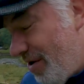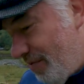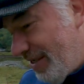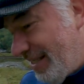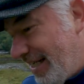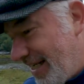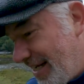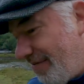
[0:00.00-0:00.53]
We
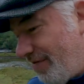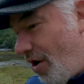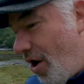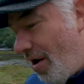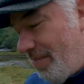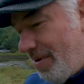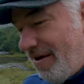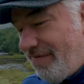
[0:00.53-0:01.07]
still have
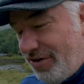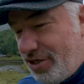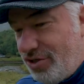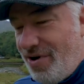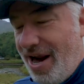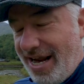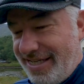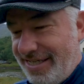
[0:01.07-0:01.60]
got a bit of a
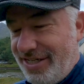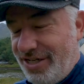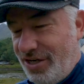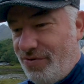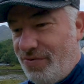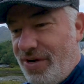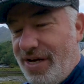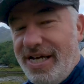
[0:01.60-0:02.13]
trek to
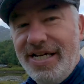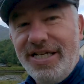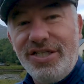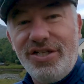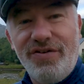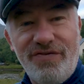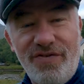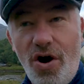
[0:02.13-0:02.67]
do
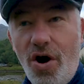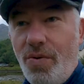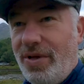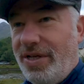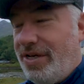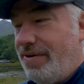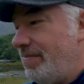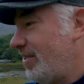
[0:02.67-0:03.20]
to Fort
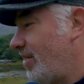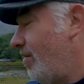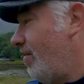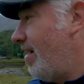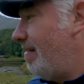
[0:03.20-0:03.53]
William, so